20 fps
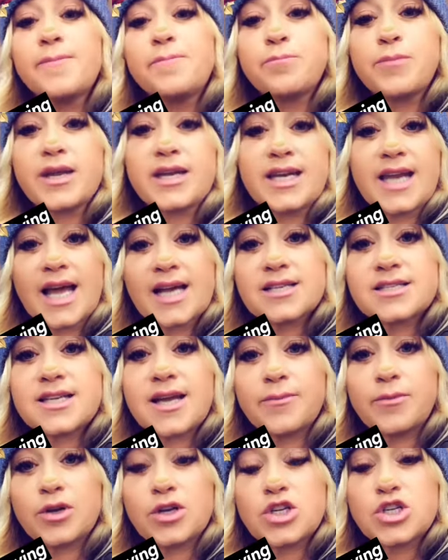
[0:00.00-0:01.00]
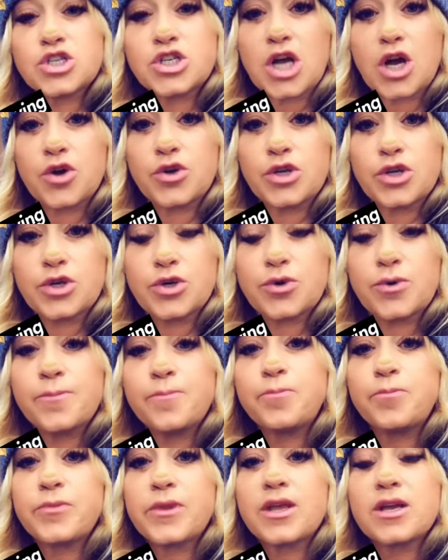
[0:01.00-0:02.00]
But next I'm going to show
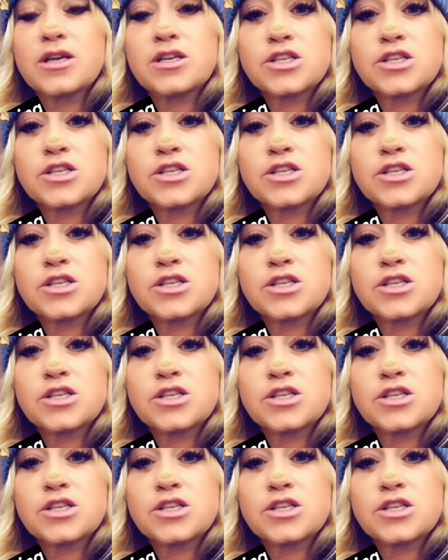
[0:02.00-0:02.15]
you